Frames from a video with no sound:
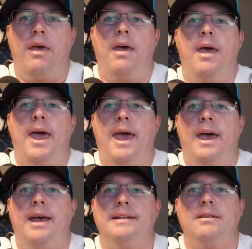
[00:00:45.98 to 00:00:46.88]

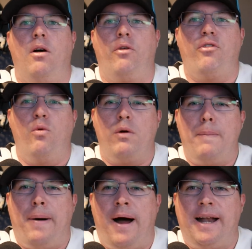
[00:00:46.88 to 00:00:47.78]
And also, we're a
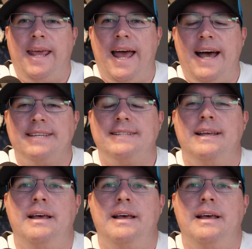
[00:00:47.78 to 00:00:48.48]
podcast,